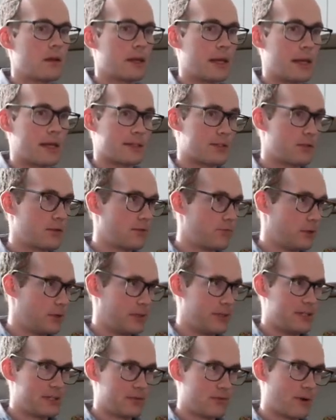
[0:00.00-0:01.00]
Cancer
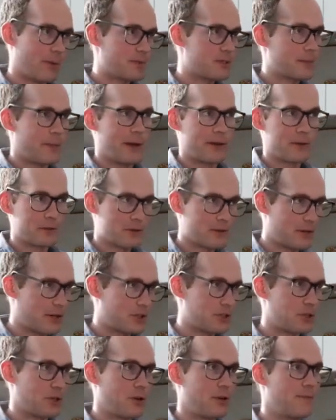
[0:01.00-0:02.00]
really disrupts the
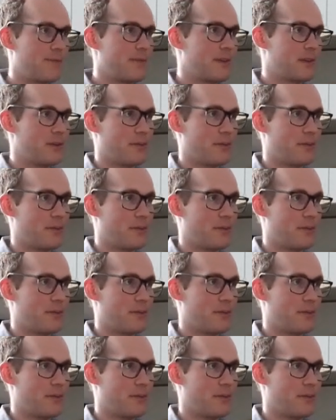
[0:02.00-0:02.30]
microstructure.